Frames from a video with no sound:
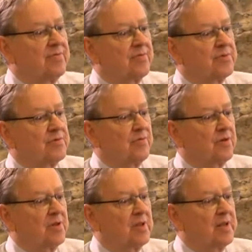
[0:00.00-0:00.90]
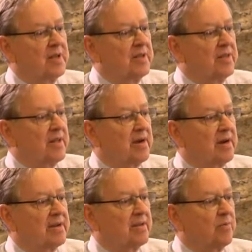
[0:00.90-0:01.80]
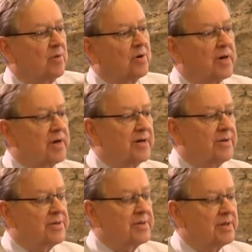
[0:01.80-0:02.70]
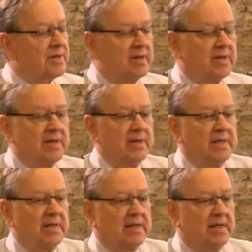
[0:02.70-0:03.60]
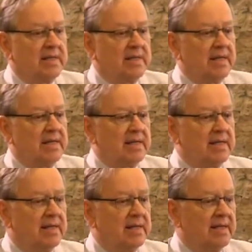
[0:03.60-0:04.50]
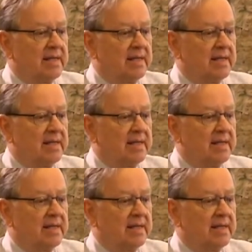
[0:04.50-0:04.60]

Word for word: first of all, there are the warriors, and then